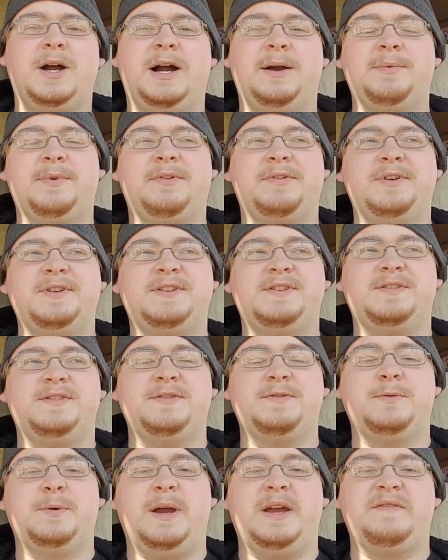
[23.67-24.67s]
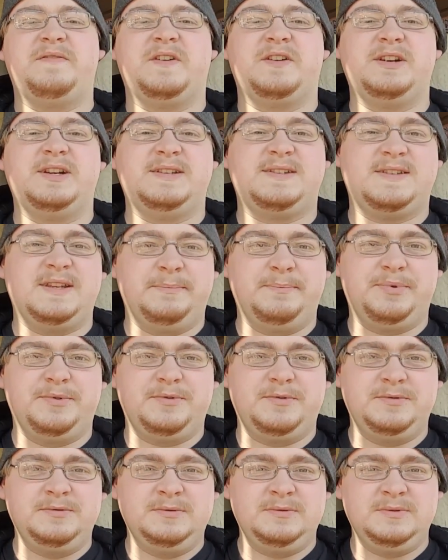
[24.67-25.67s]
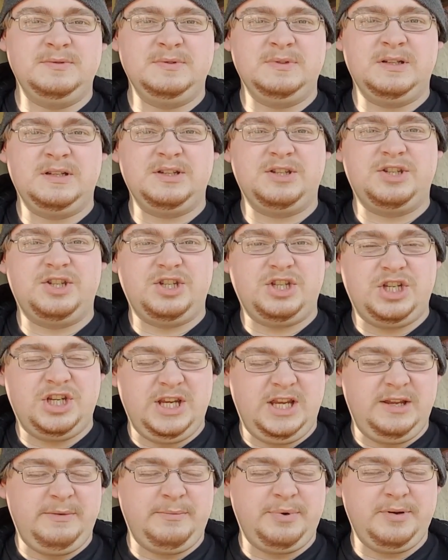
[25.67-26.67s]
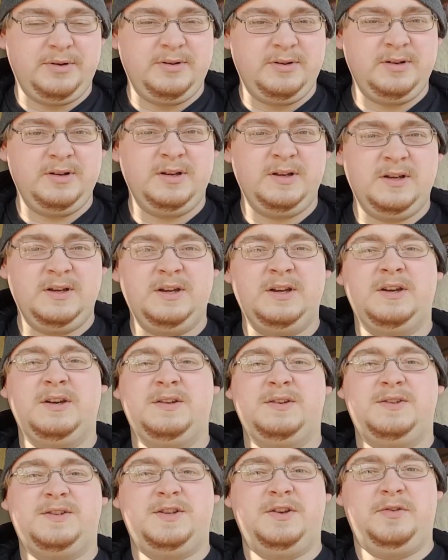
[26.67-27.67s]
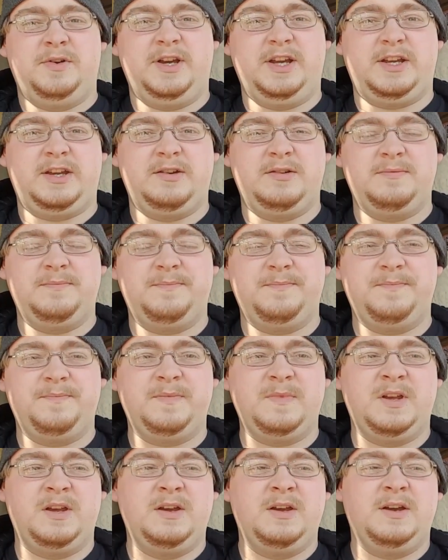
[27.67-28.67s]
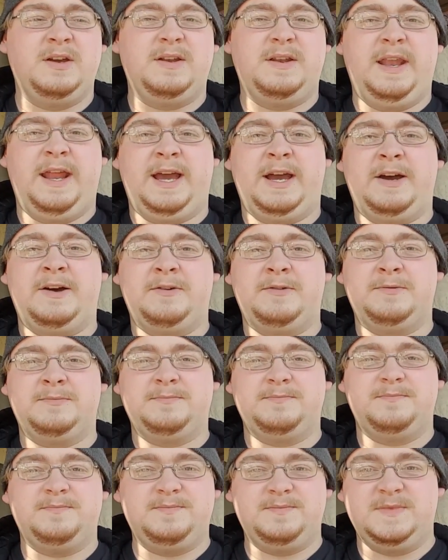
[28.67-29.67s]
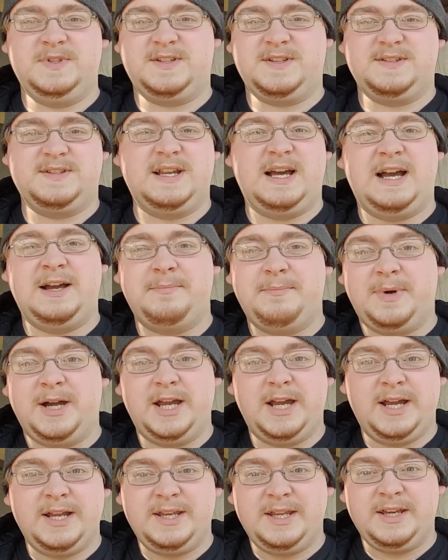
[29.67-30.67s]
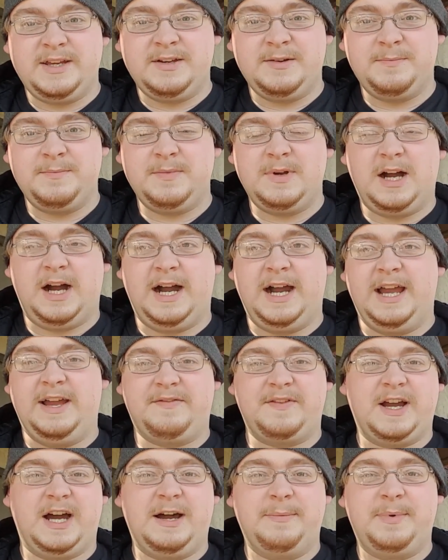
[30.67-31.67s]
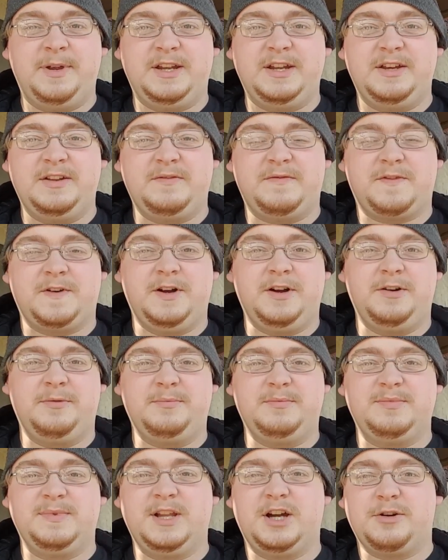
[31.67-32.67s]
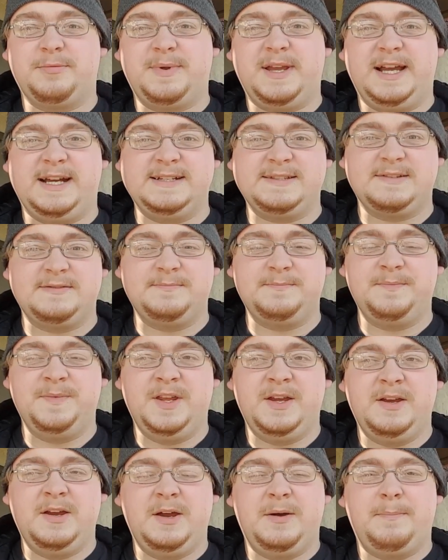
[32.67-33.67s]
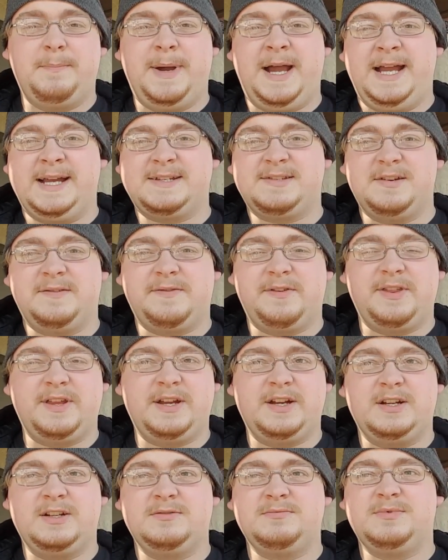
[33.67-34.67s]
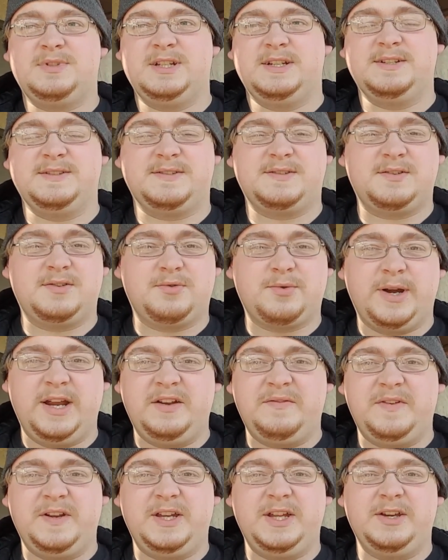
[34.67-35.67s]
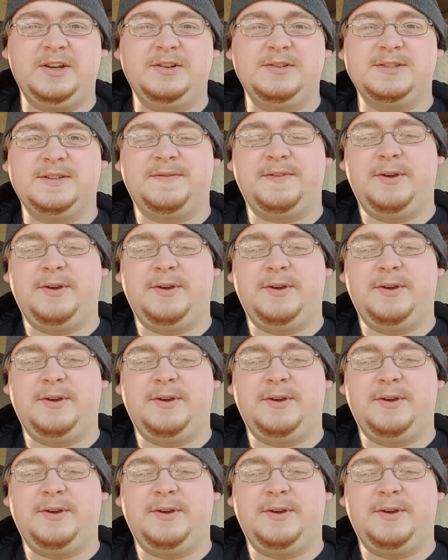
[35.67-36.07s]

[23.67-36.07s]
I'm going to do a very simple, cheap tunic. Now, this is not my idea, I have copied it from LARPgasm. Max over there does great videos.